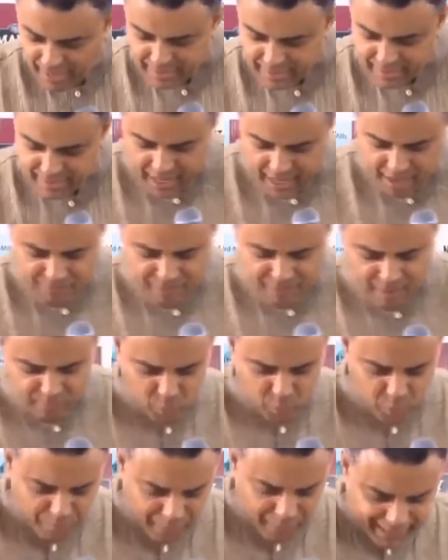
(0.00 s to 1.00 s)
If I'm
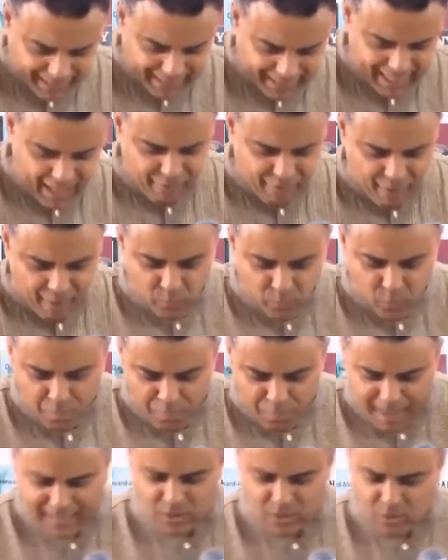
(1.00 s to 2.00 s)
to
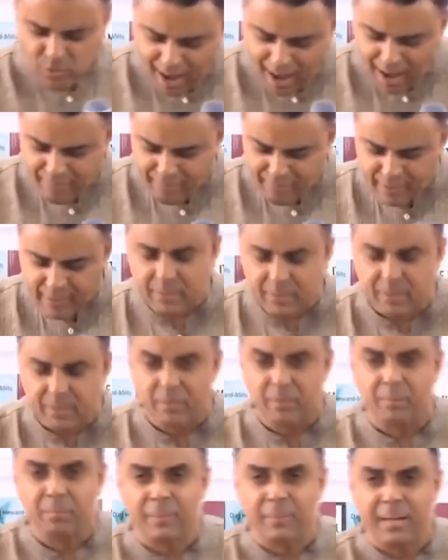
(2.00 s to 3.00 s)
make driving
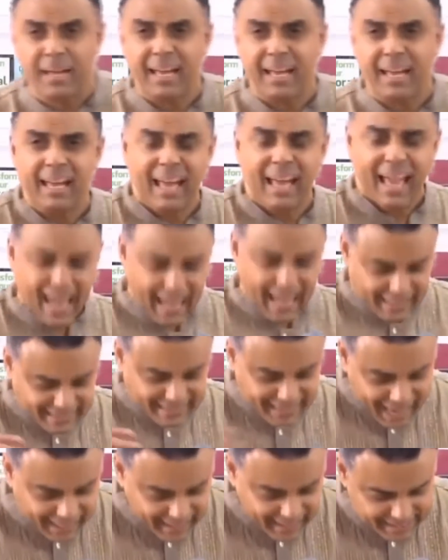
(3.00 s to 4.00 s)
a
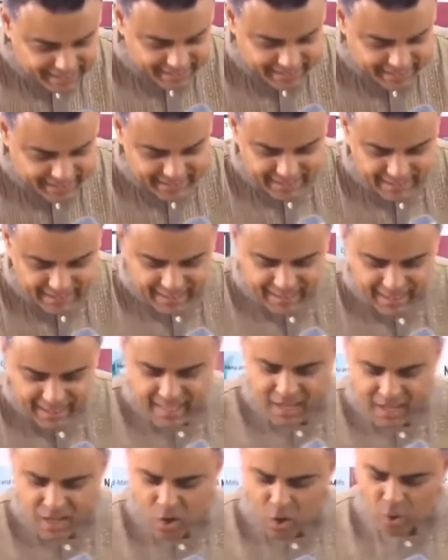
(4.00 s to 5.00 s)
taxi,
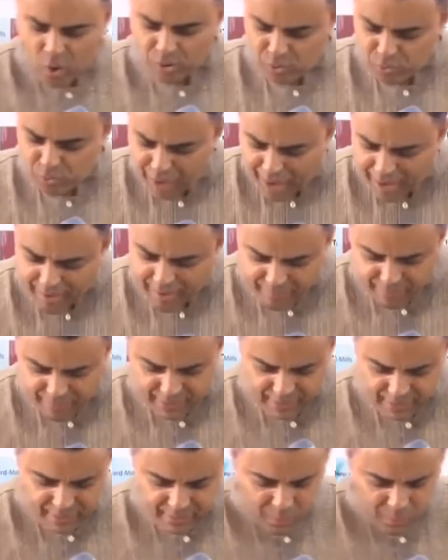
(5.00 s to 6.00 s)
or
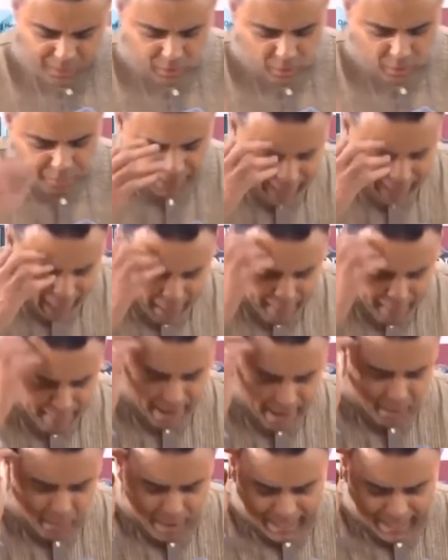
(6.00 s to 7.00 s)
driving were to become my
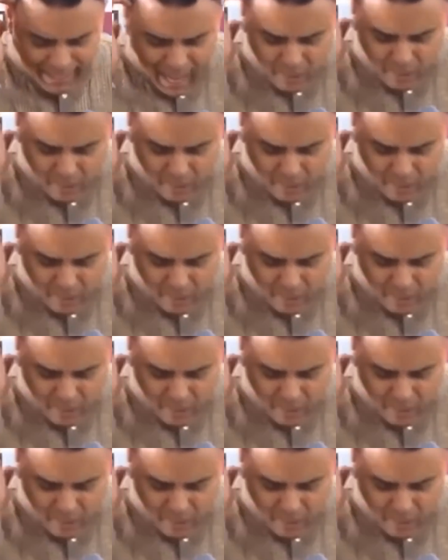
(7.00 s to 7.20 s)
work, I will